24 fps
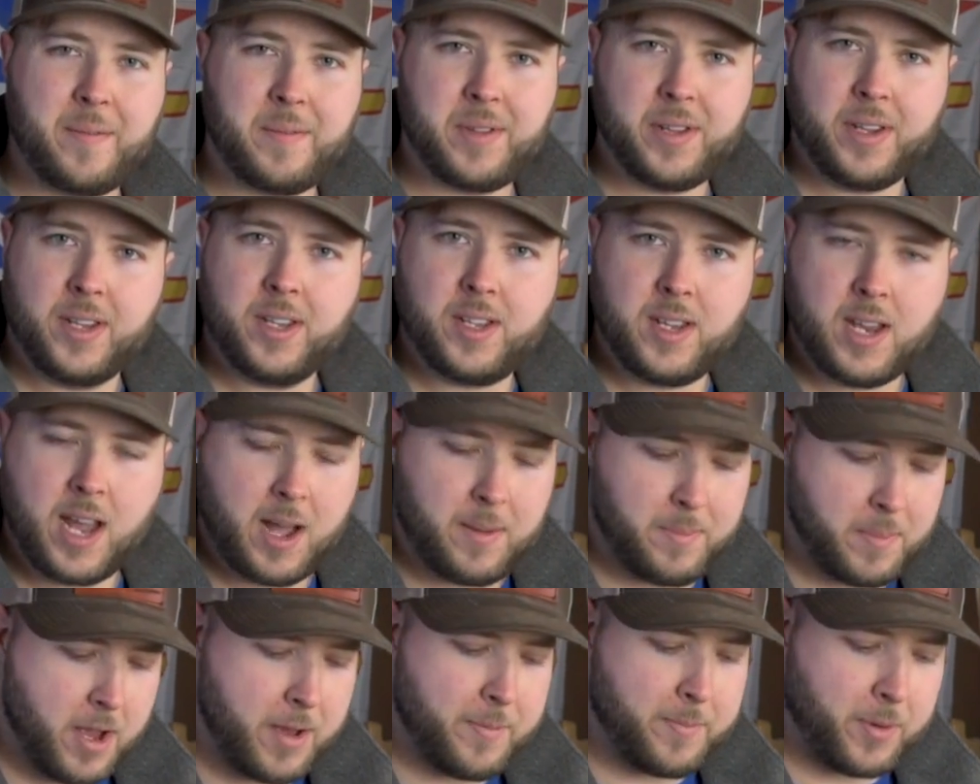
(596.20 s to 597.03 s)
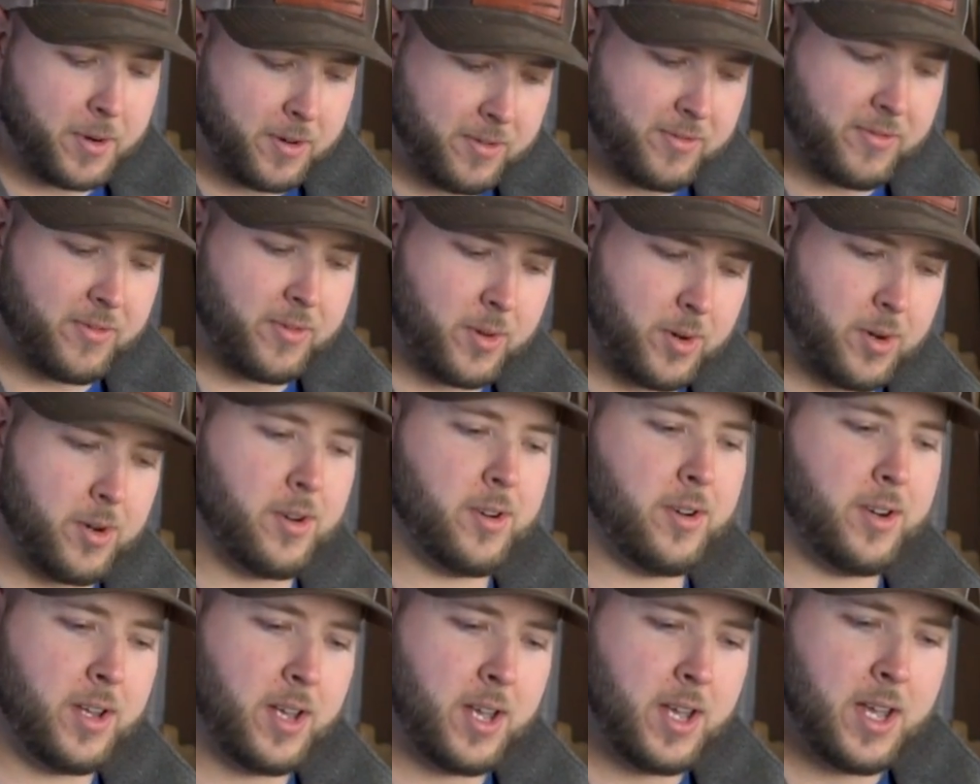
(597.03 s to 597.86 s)
it's not my
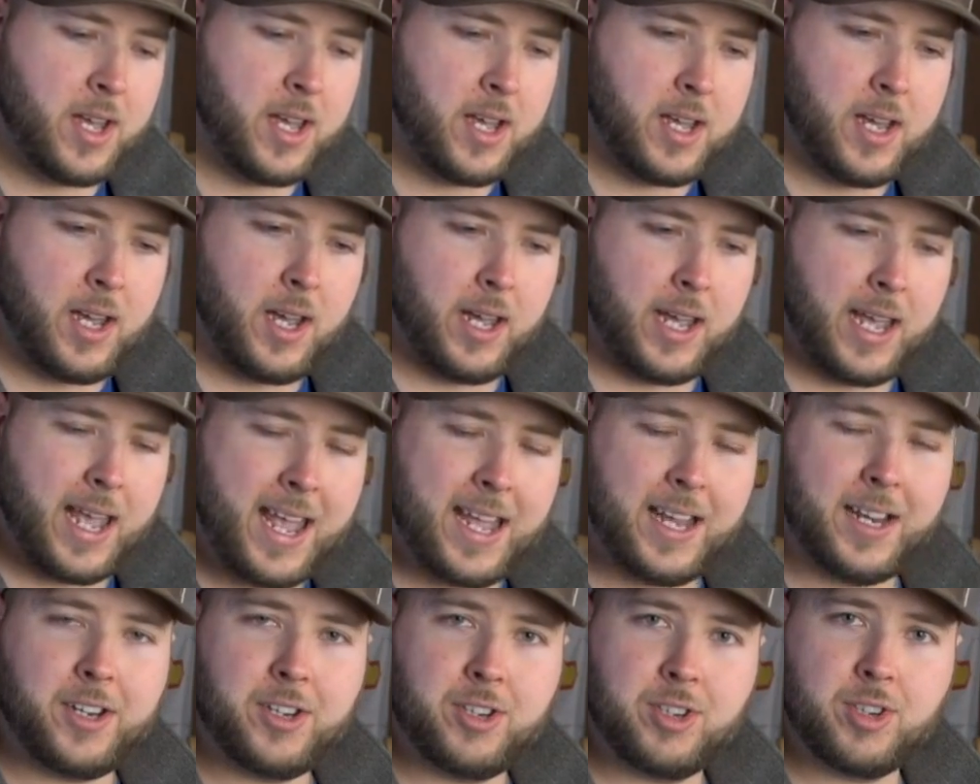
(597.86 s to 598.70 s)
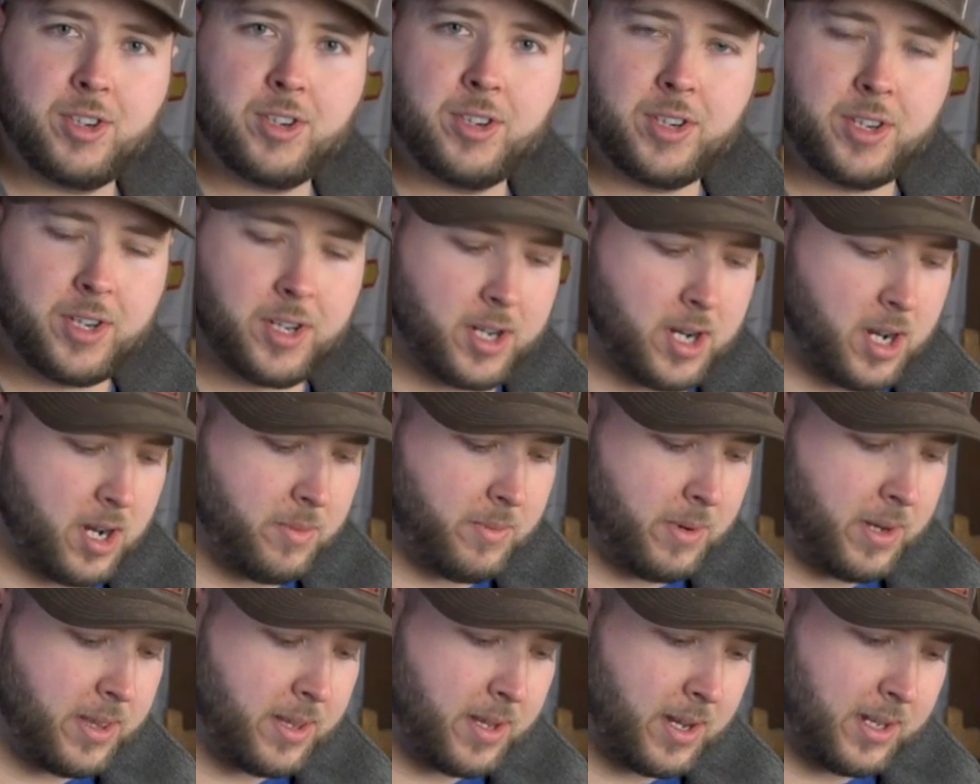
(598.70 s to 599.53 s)
preferred edge to cut
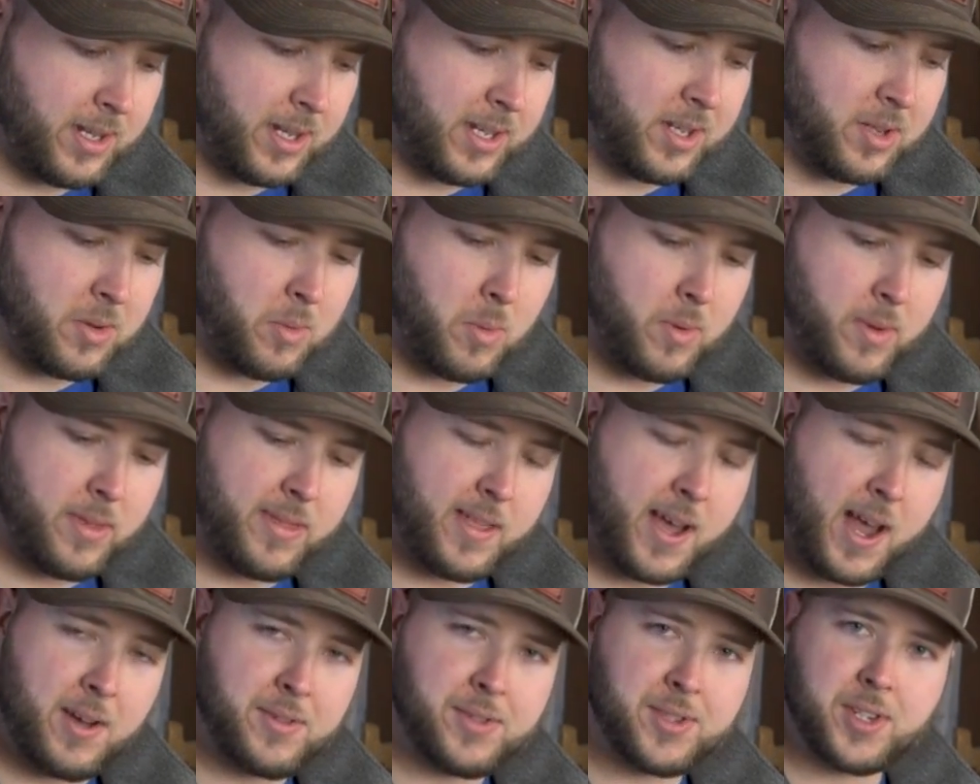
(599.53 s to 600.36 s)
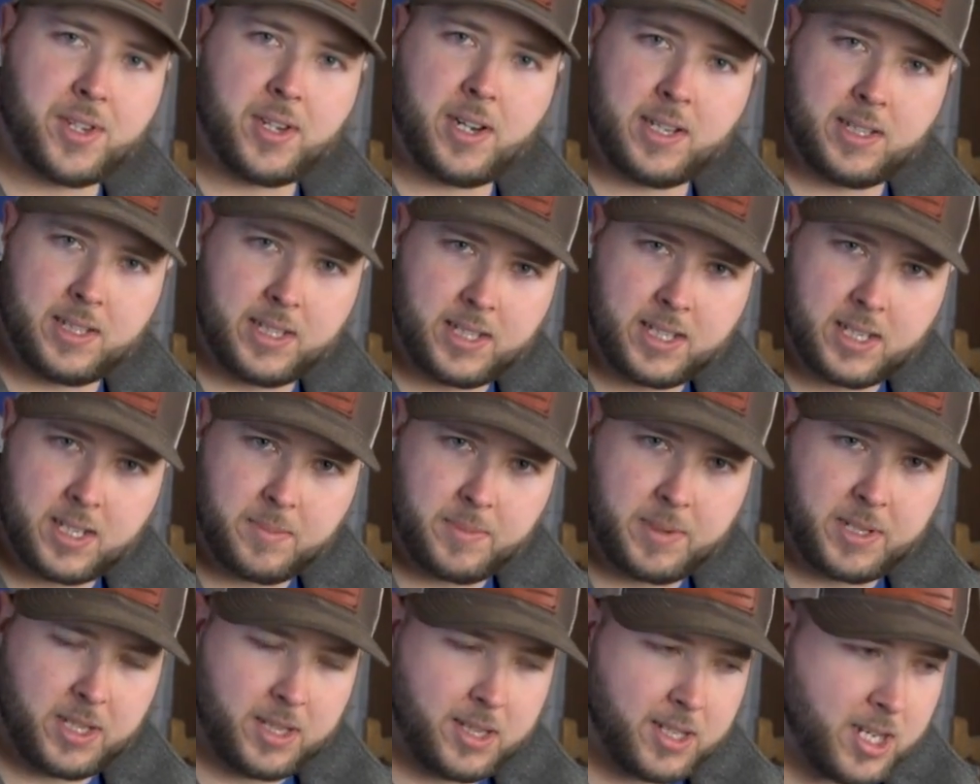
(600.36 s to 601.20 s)
with. I like the 1000. I like it to
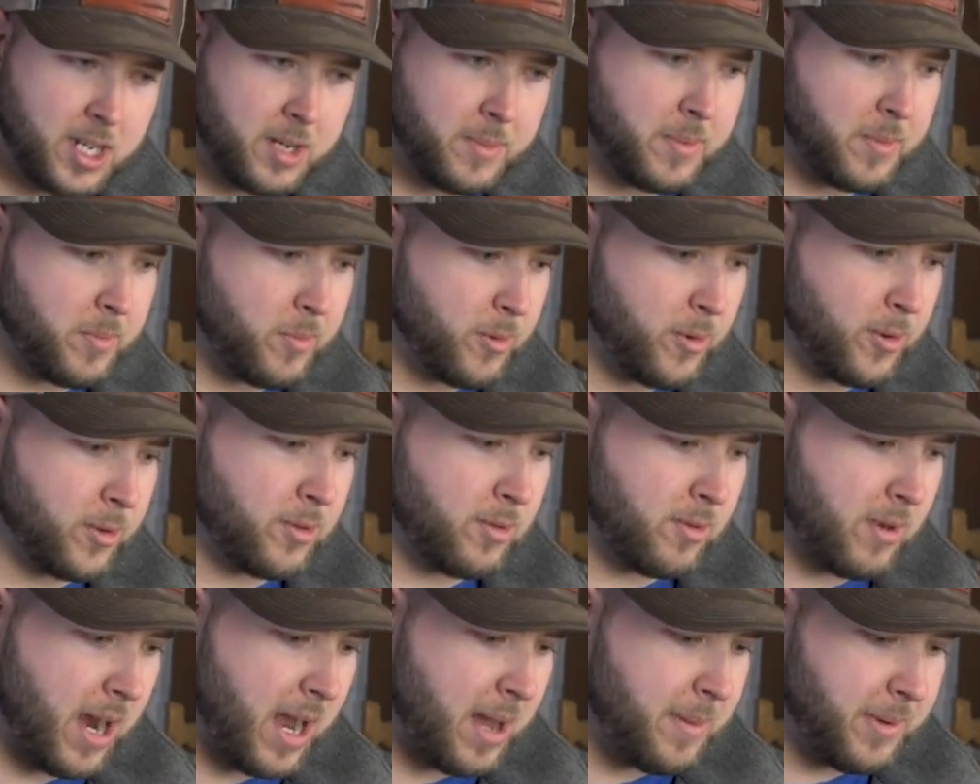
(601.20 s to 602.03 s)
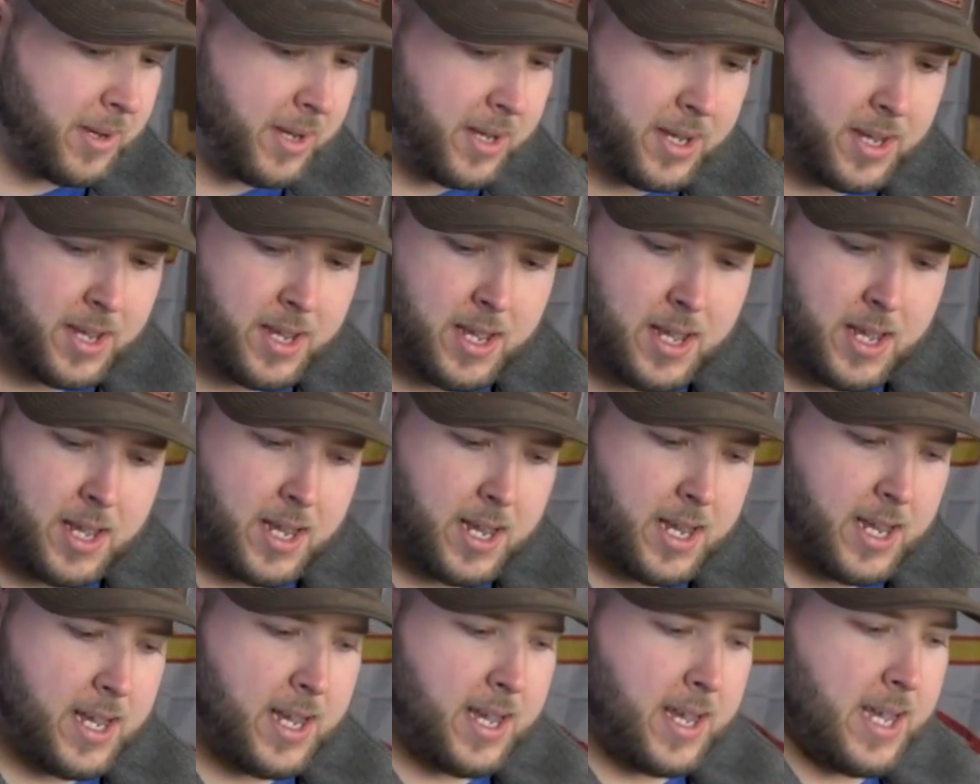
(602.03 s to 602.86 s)
be a little bit more grabby,
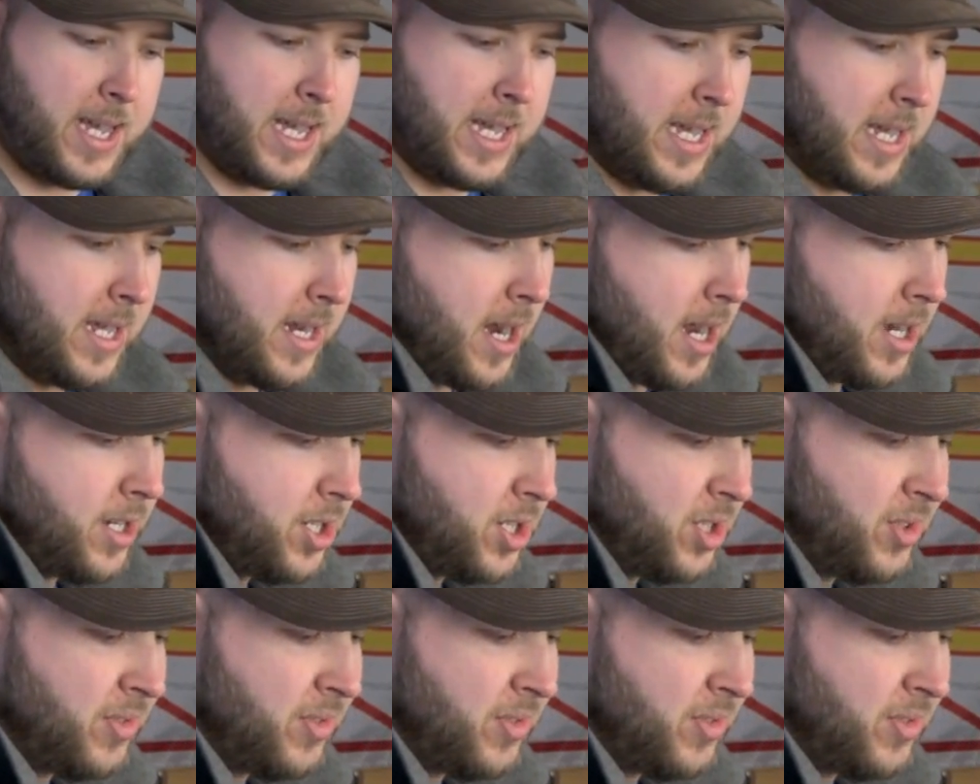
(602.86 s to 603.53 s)
and I just